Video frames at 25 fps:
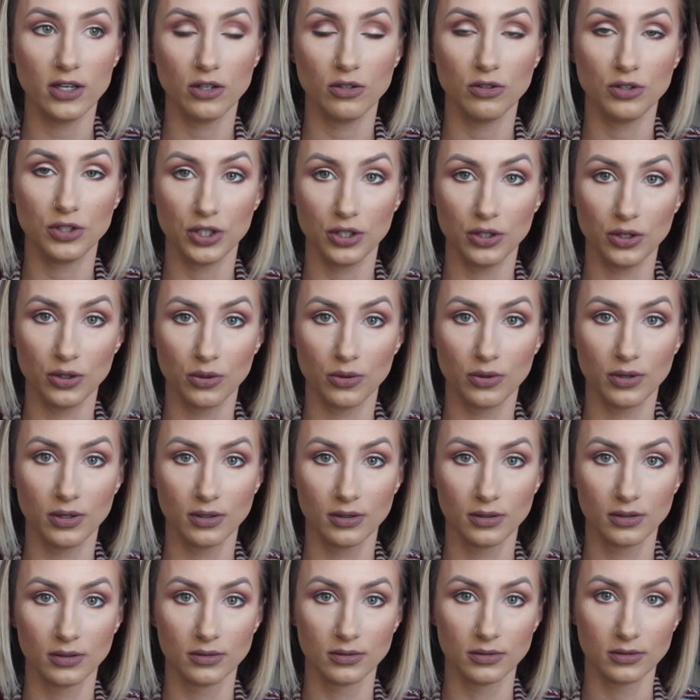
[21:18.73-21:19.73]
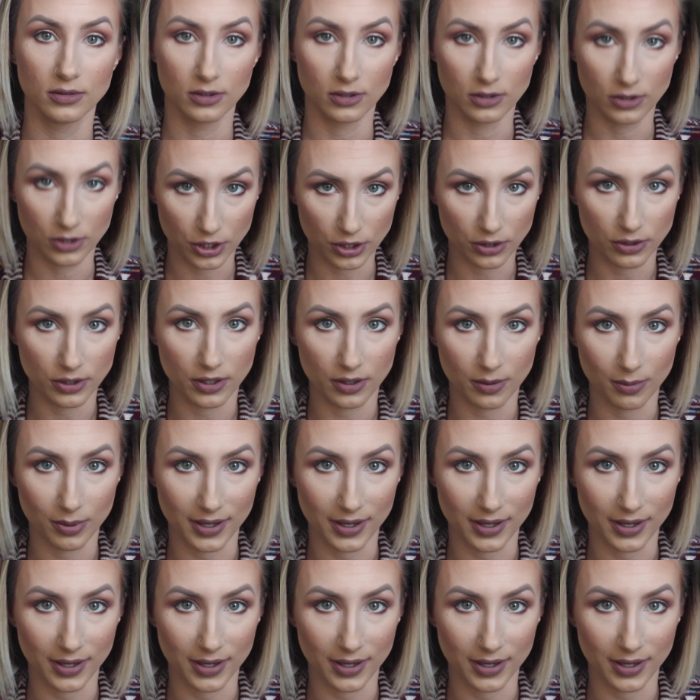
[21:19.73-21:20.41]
you do your